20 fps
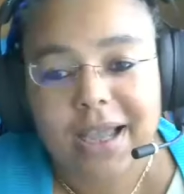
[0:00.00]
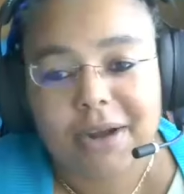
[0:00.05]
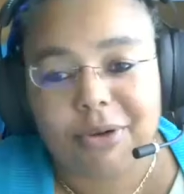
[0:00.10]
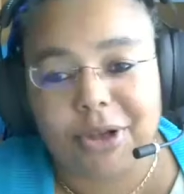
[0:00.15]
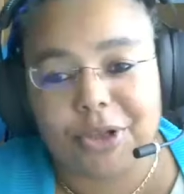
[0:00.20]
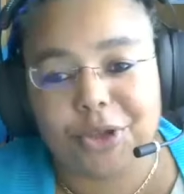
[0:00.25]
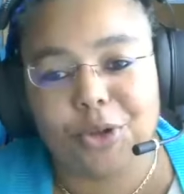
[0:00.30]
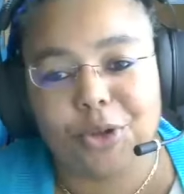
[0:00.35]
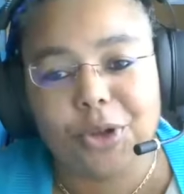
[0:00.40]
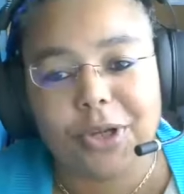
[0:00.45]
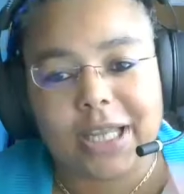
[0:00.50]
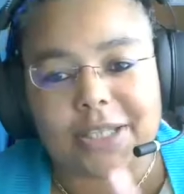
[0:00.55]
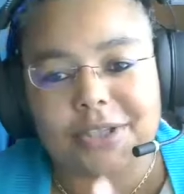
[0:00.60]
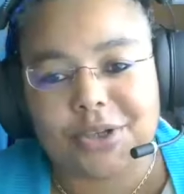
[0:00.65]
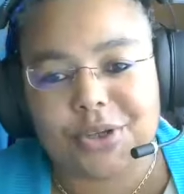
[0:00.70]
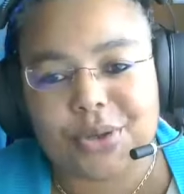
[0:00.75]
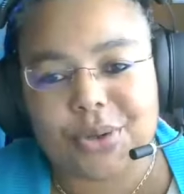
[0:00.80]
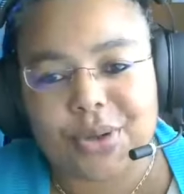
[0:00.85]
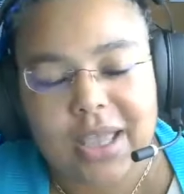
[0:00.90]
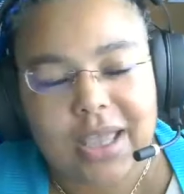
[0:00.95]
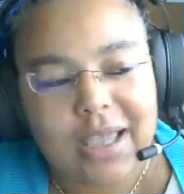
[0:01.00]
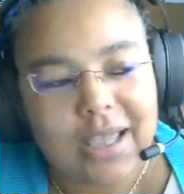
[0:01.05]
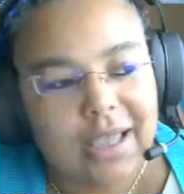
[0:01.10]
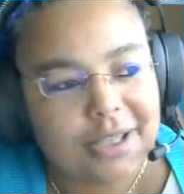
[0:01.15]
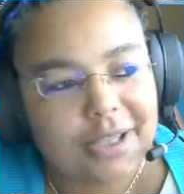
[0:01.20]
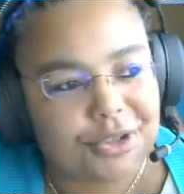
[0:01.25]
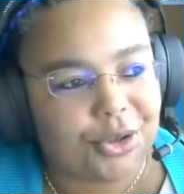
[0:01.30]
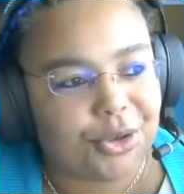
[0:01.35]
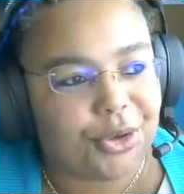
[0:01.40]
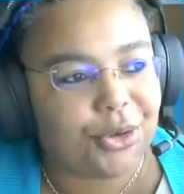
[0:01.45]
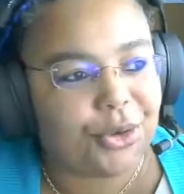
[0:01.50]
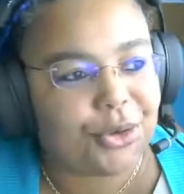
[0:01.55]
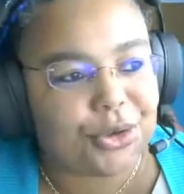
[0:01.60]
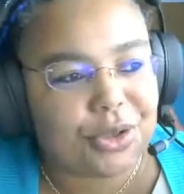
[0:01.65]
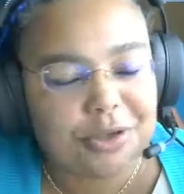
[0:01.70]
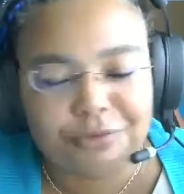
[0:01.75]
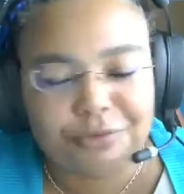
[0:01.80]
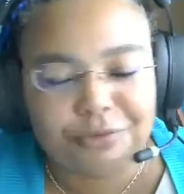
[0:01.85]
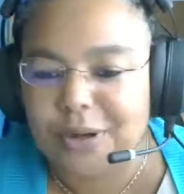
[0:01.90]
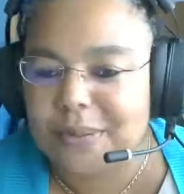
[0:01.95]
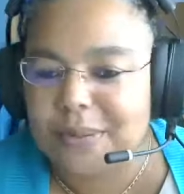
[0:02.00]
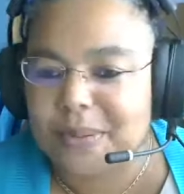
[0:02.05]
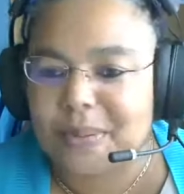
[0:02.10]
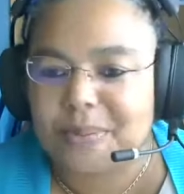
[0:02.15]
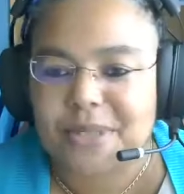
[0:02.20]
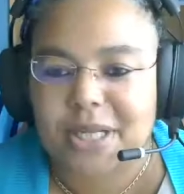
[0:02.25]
when you look at the influence of